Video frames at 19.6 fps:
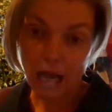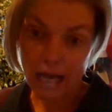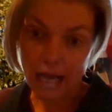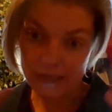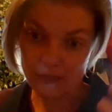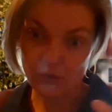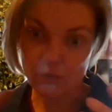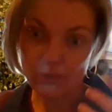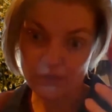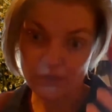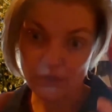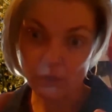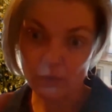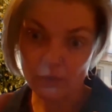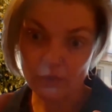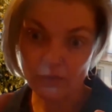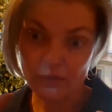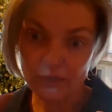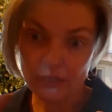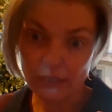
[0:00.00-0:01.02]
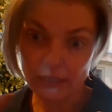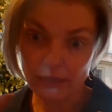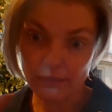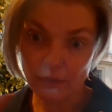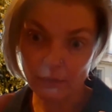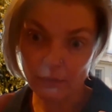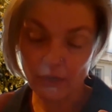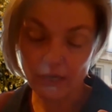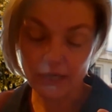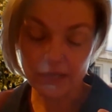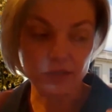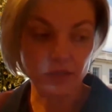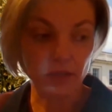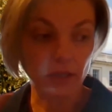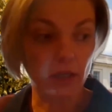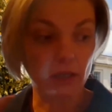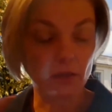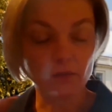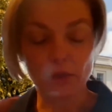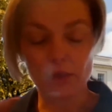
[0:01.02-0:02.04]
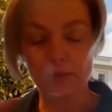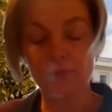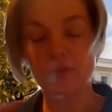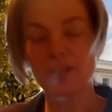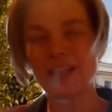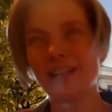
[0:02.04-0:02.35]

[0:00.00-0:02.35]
as a result of us leaving Brexit and uh,